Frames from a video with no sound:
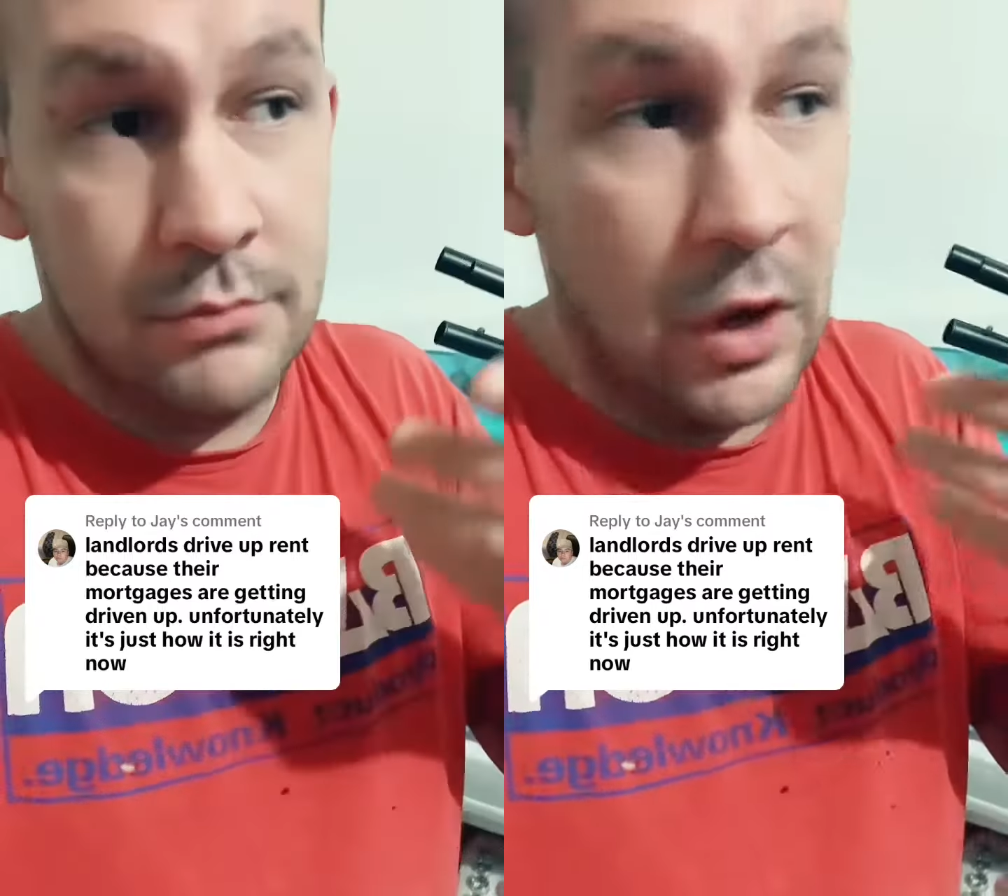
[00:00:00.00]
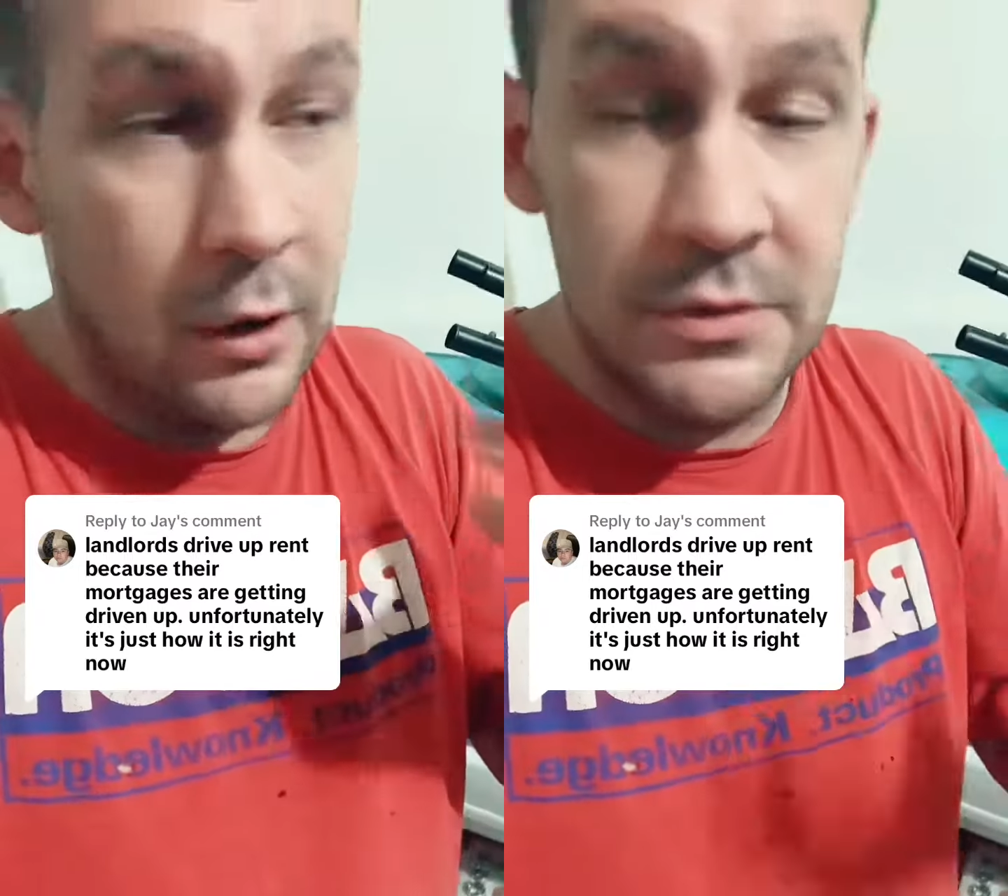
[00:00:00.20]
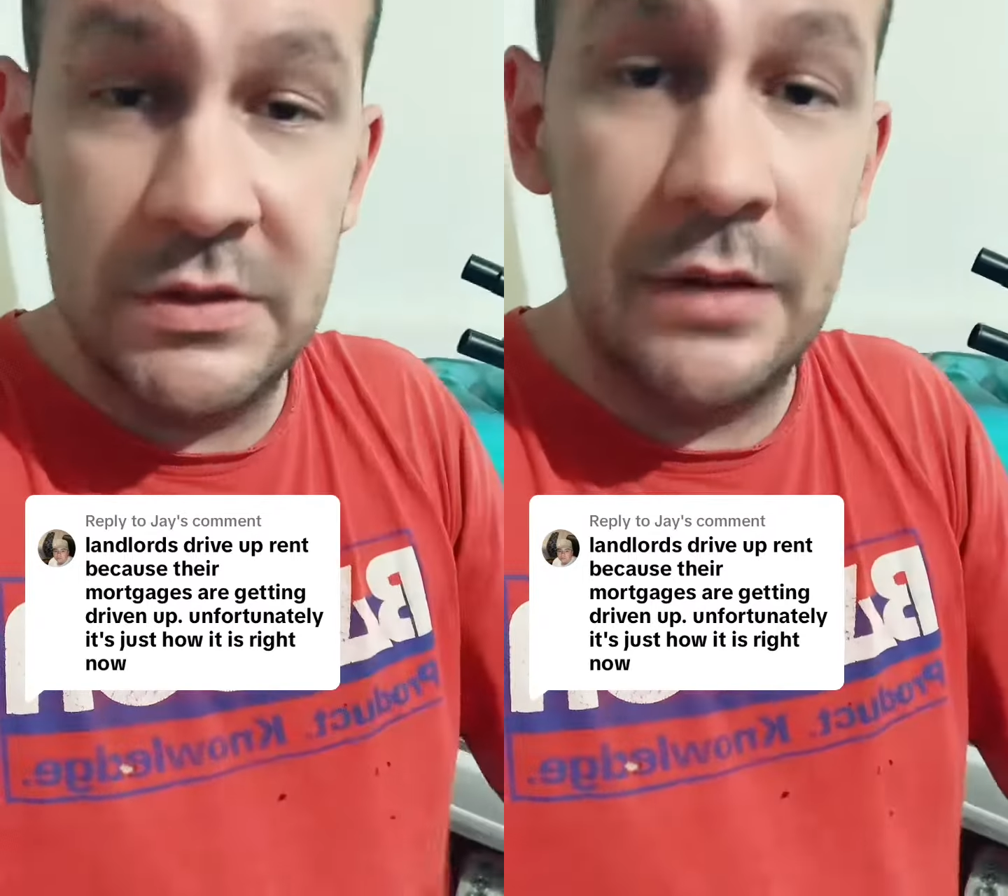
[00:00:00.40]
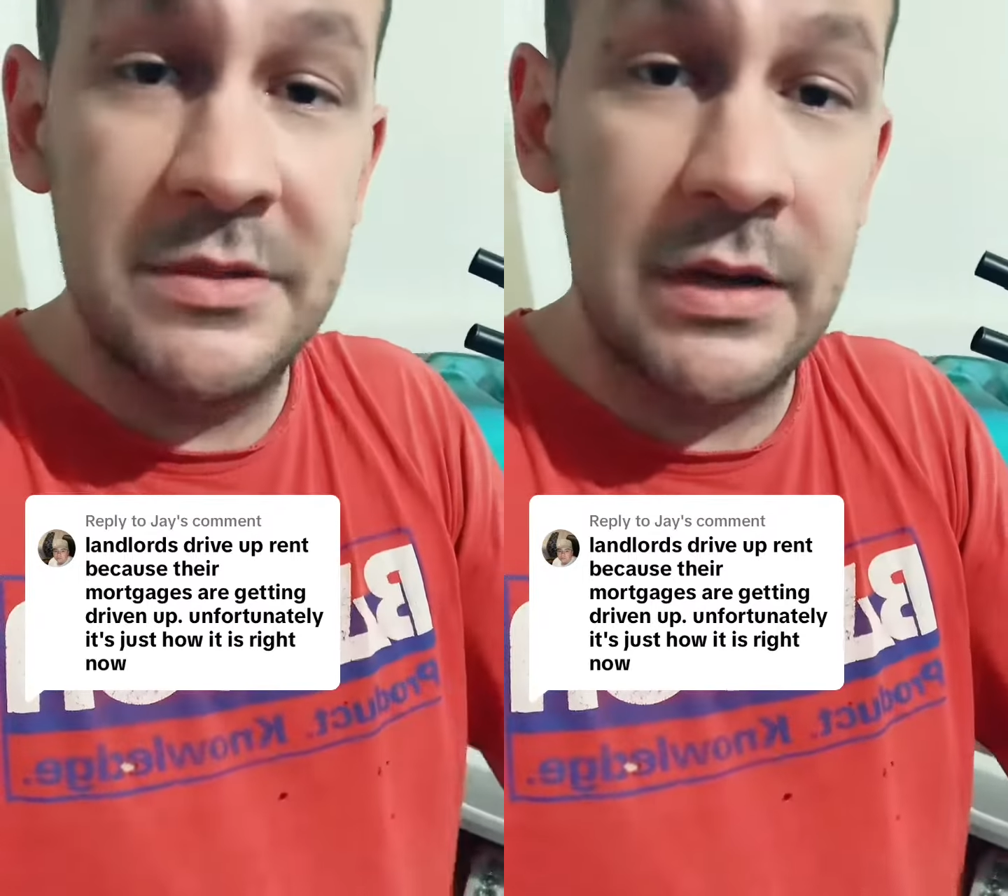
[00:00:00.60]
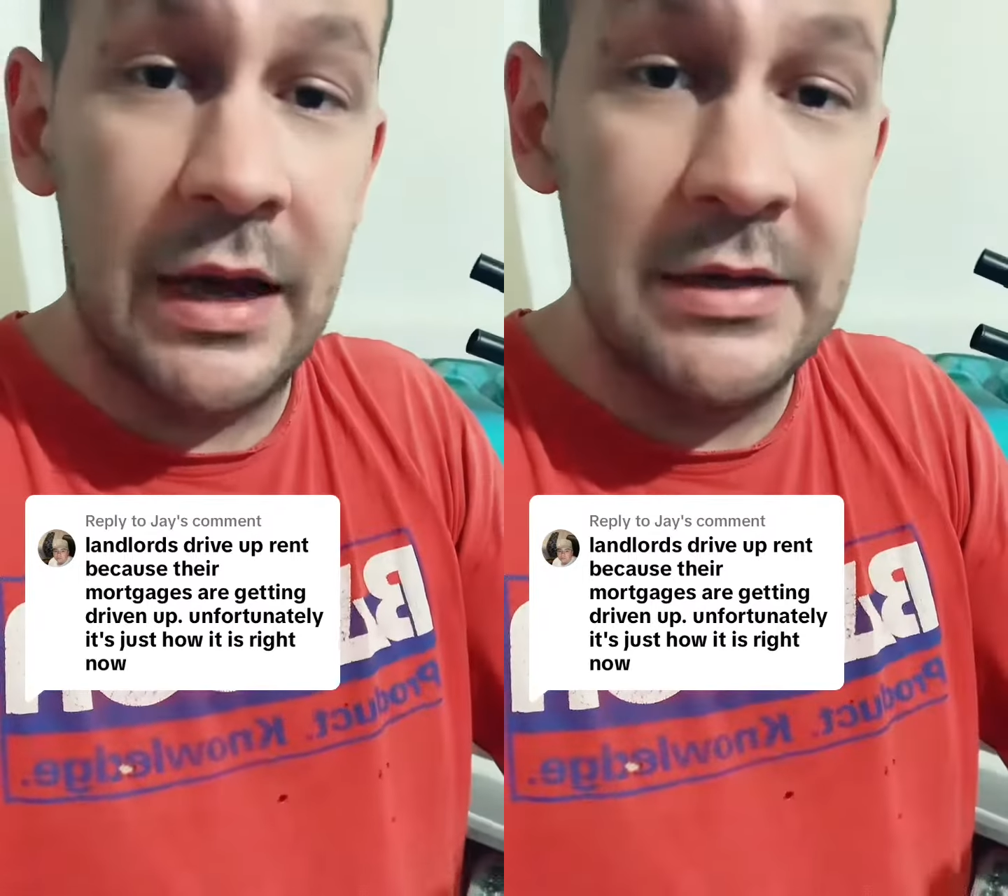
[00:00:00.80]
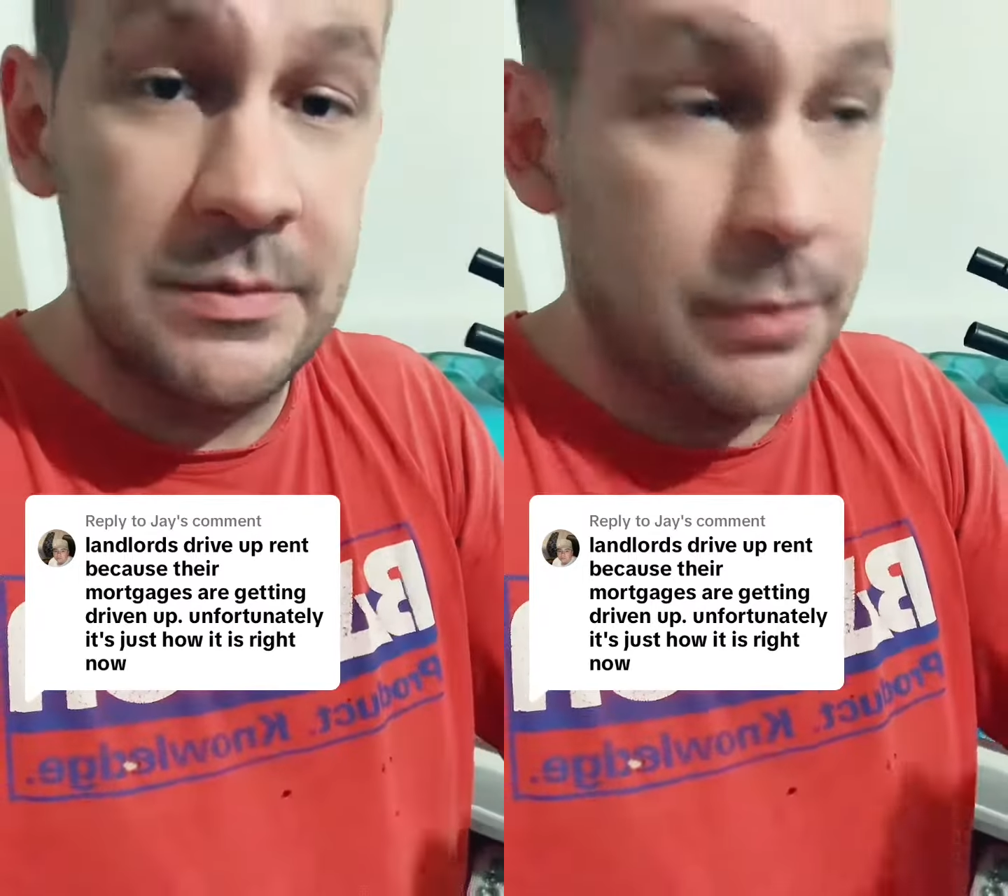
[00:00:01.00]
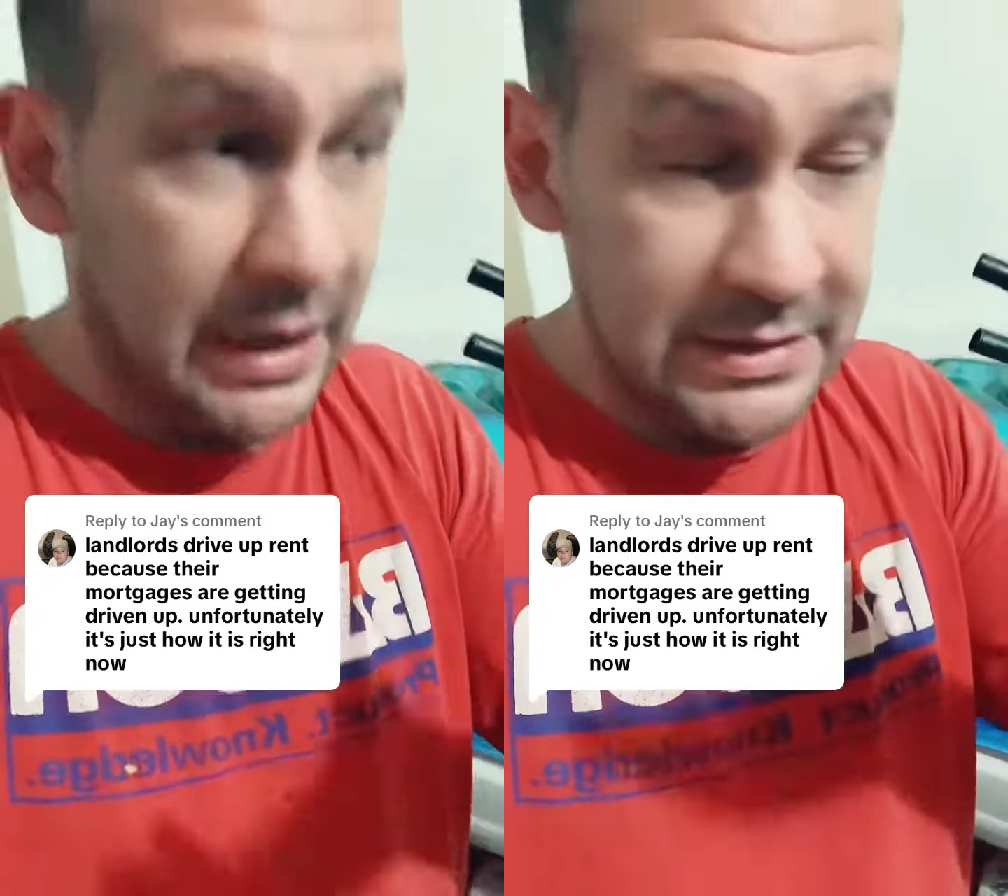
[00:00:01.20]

aren't subsidized by